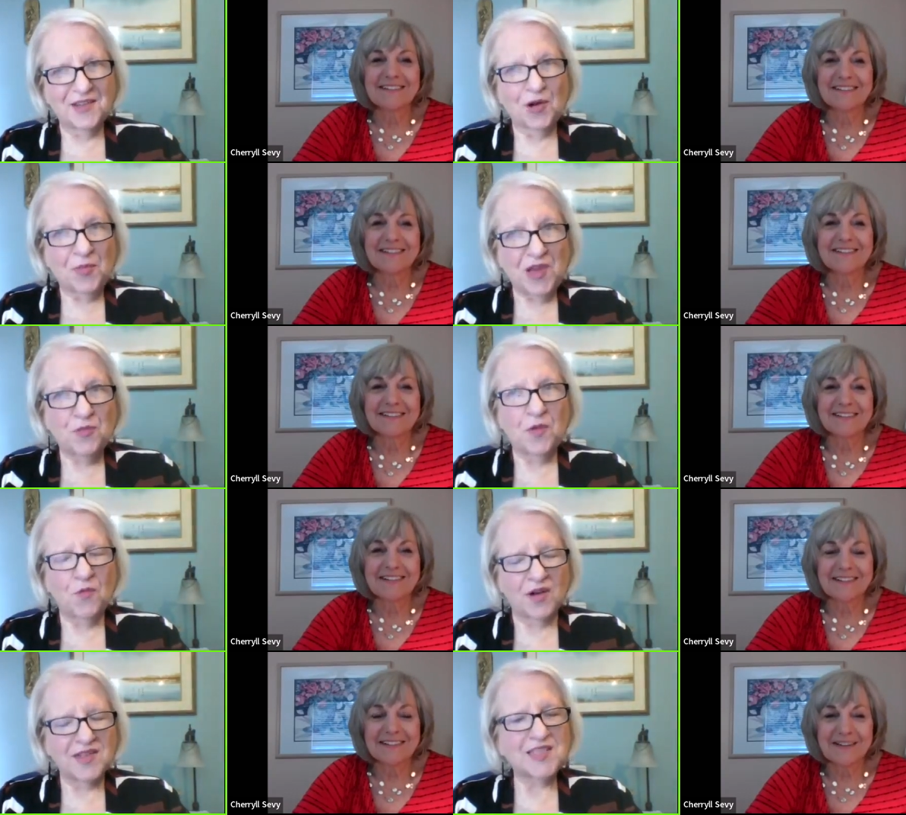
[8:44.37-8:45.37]
Speaker 1: there are people we
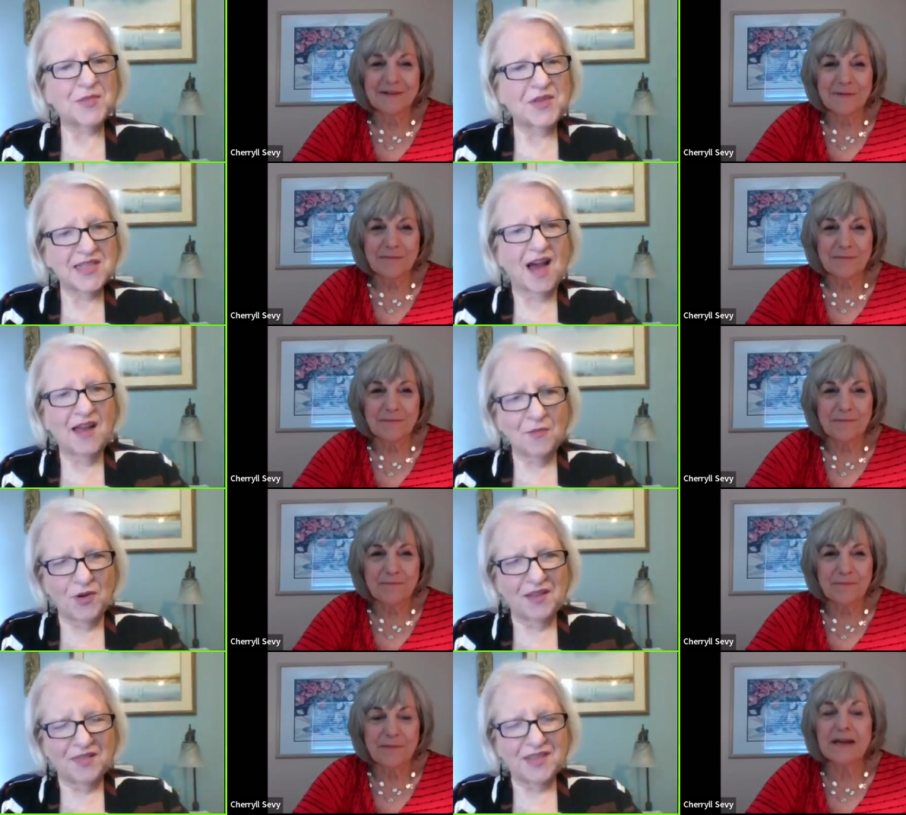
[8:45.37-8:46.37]
want to spend time
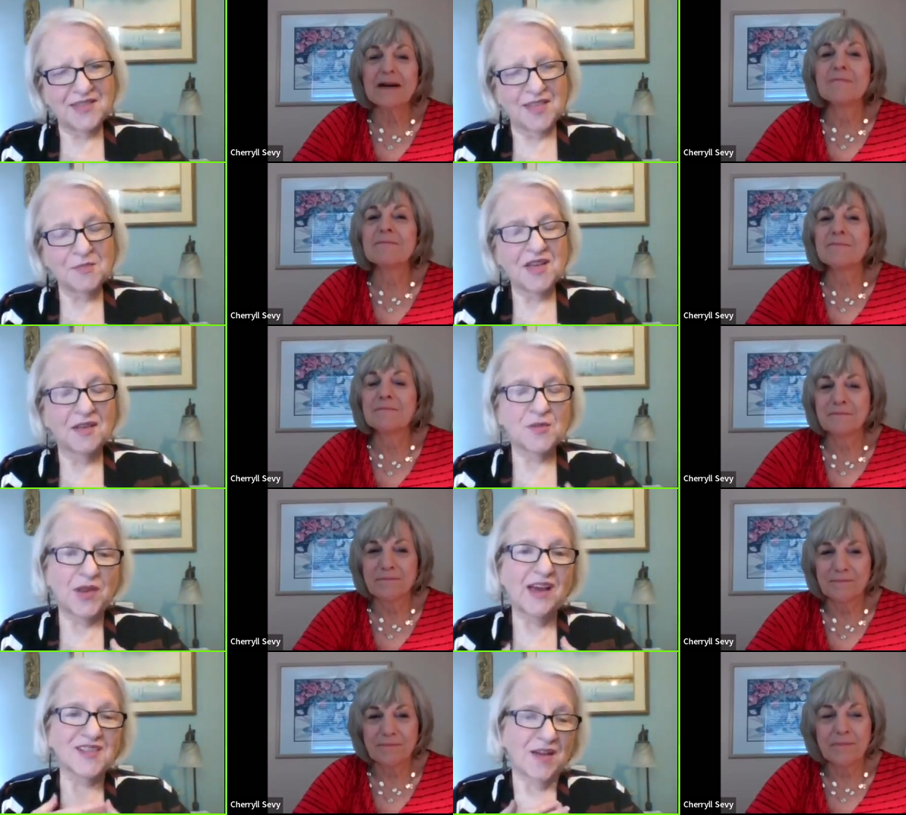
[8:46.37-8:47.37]
with. And yeah. sometimes
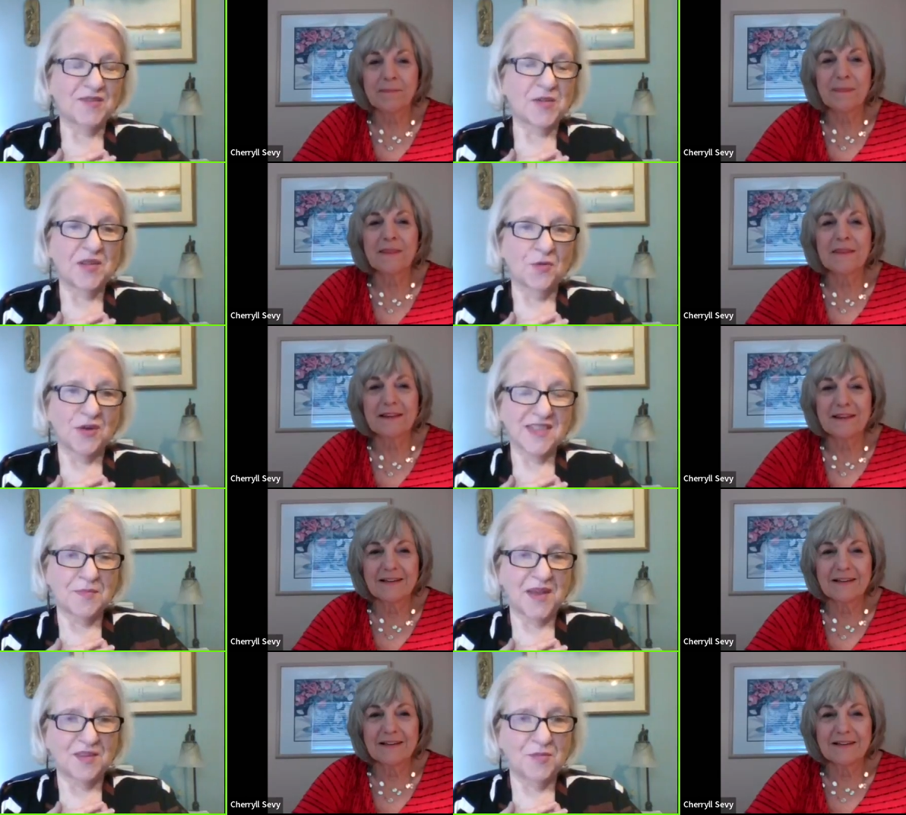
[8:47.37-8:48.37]
we also have to be the ones to
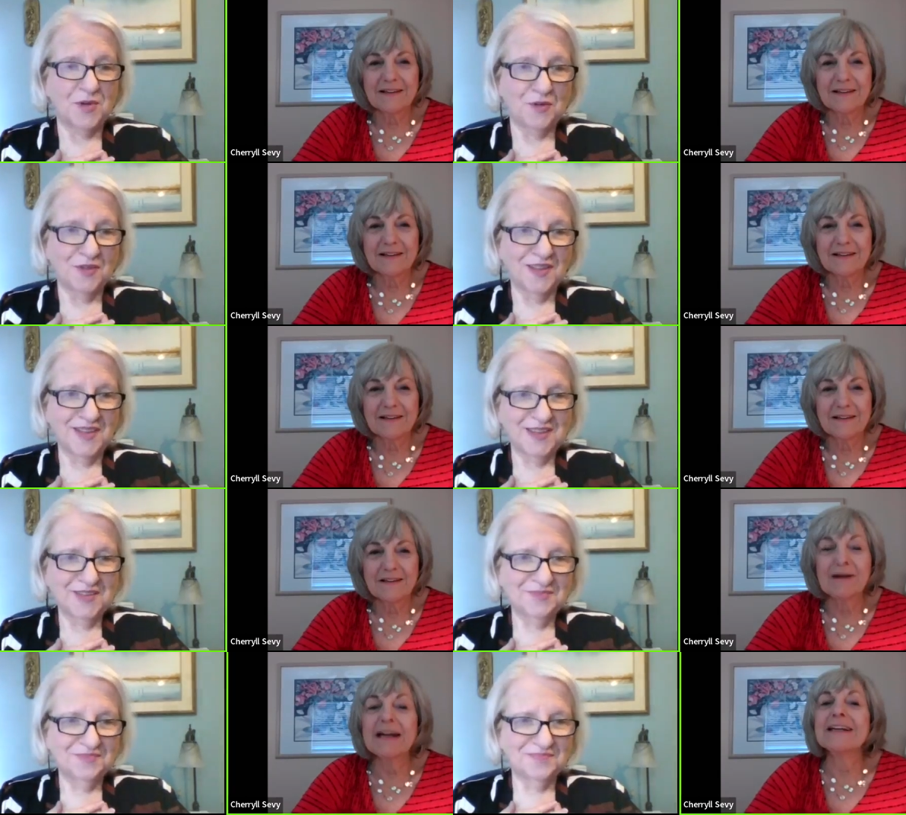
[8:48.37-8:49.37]
make the move.
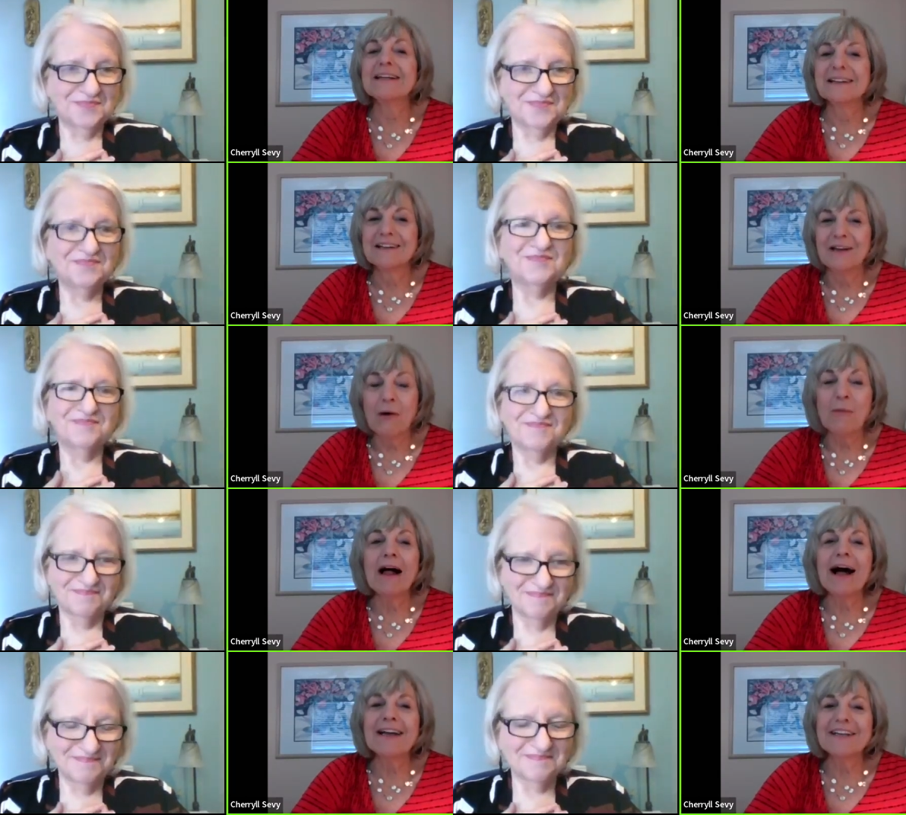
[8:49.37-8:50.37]
Right.
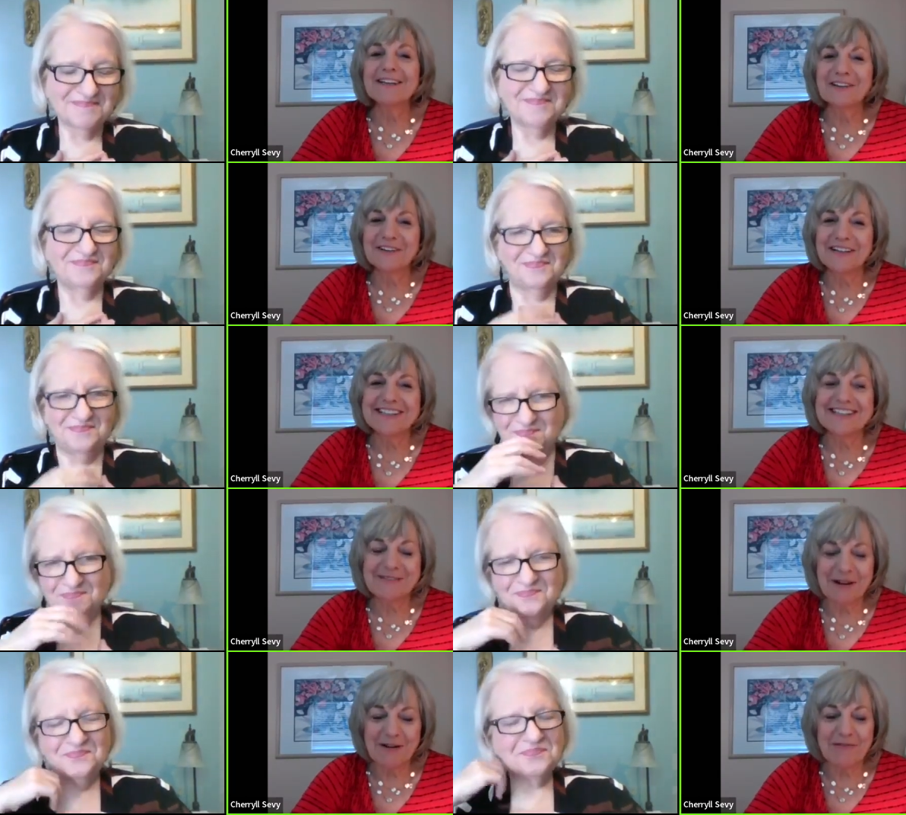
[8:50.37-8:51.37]
Speaker 2: Well, I, you know, it's,
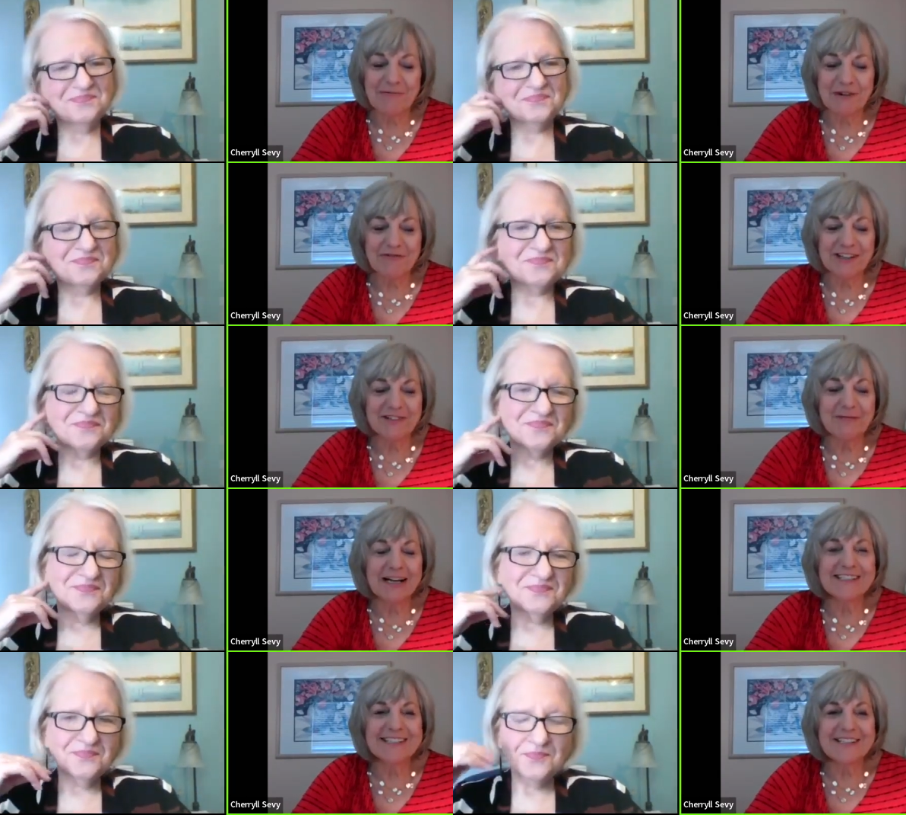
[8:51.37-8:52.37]
it's a, a friend of
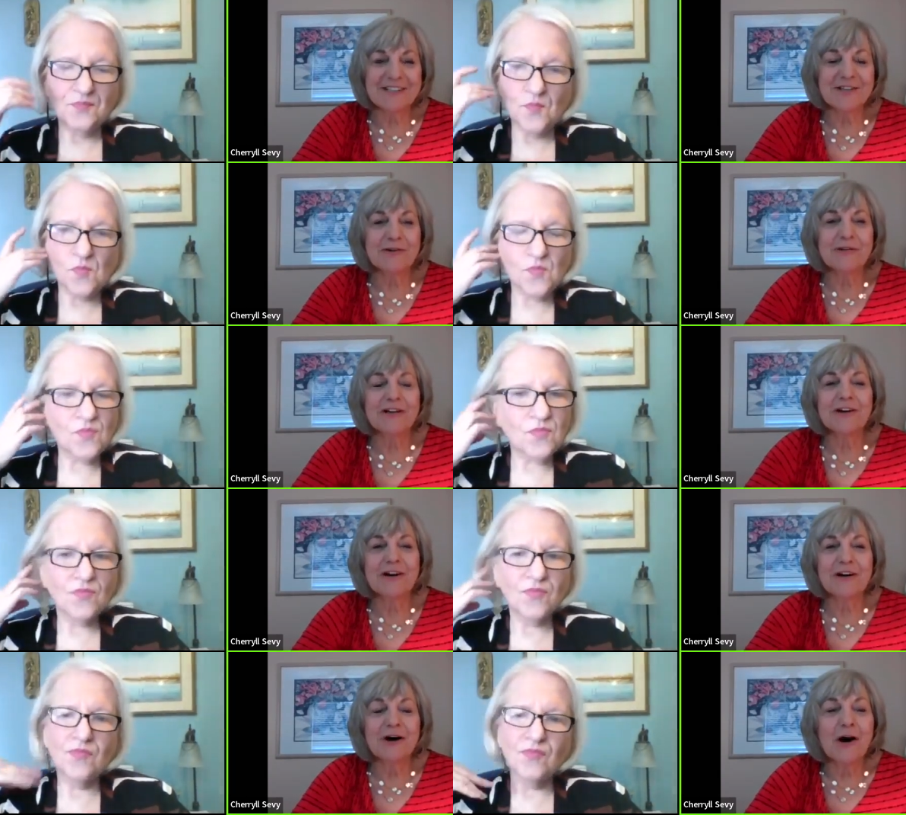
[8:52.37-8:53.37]
mine says, you know, there
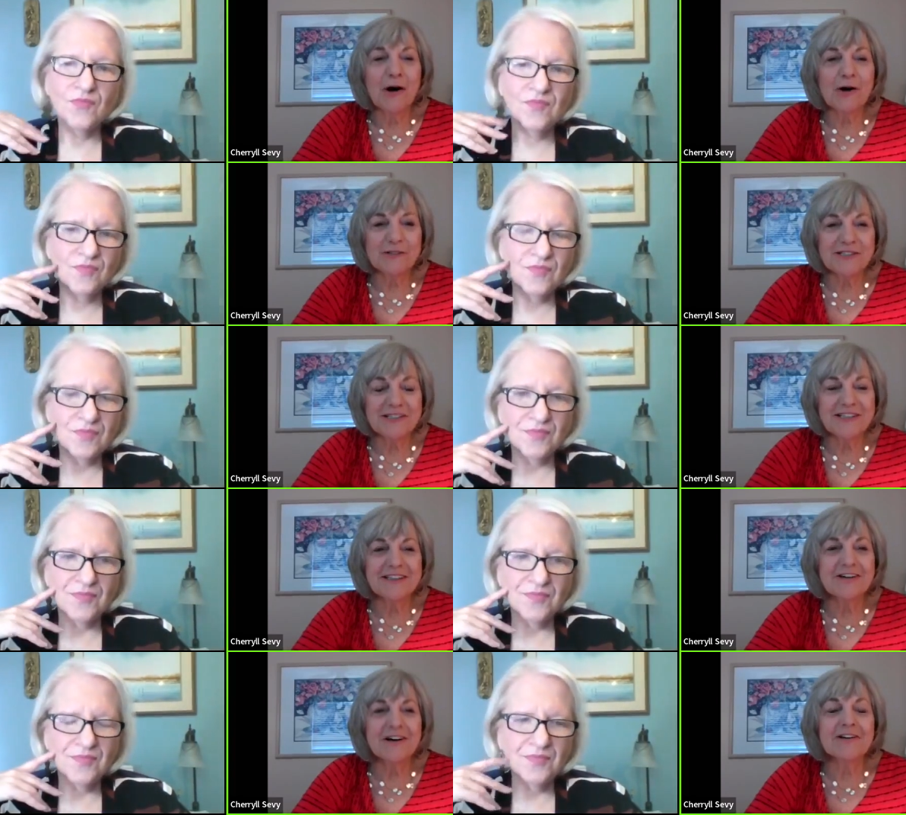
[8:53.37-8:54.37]
are hosts and
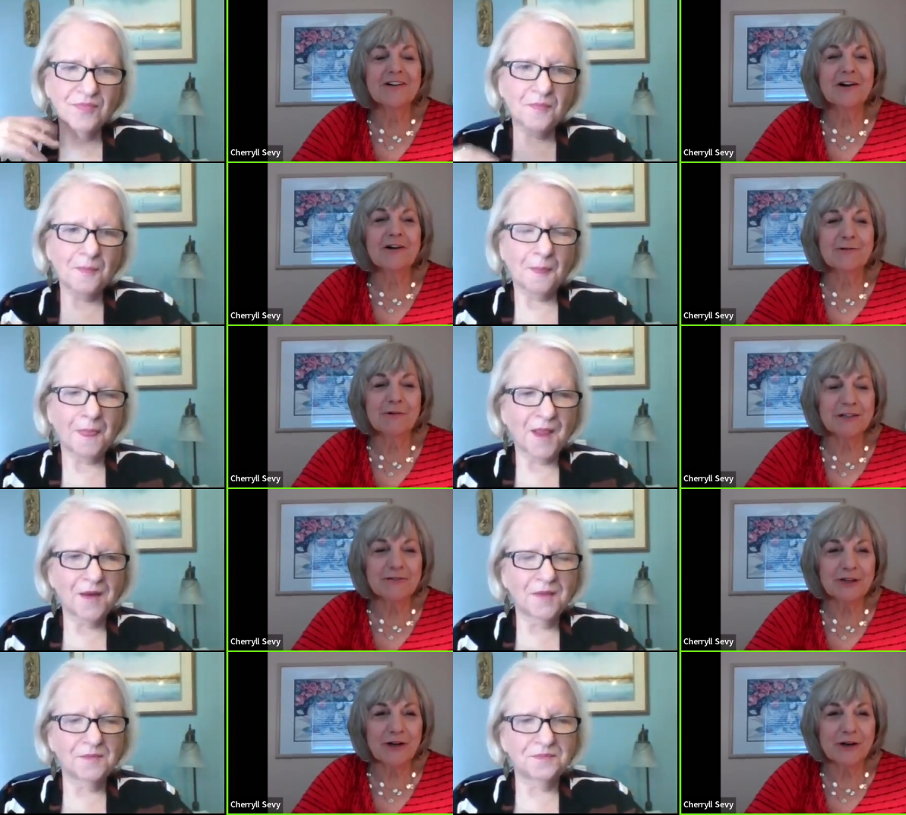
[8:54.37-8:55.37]
there, there are
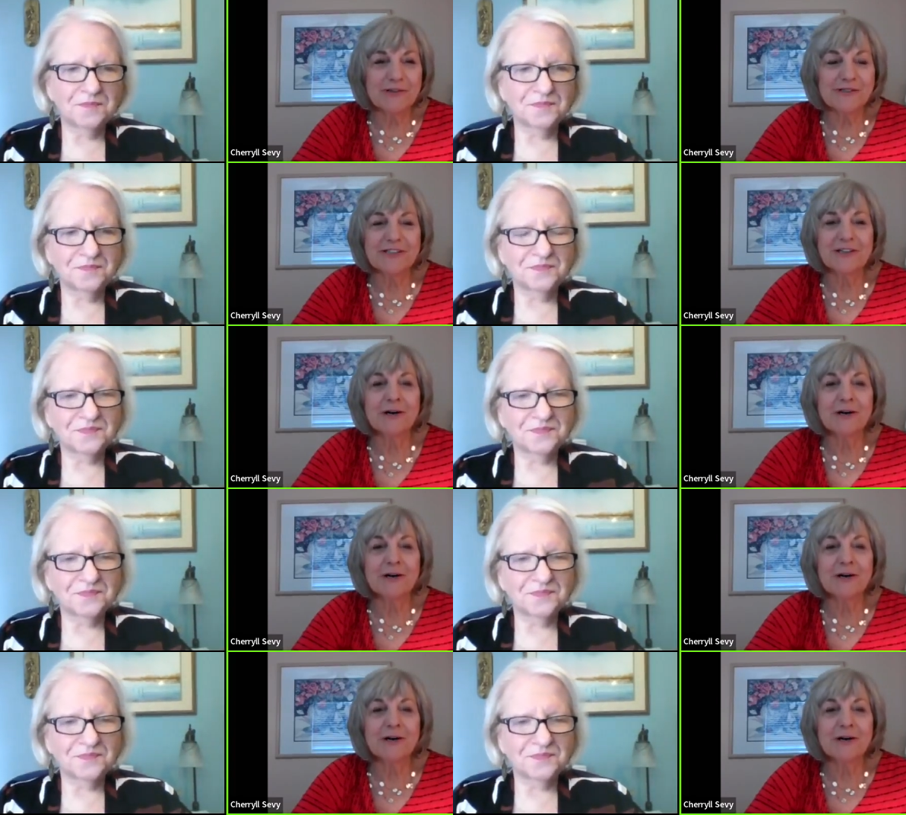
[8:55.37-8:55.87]
wonderful hosts and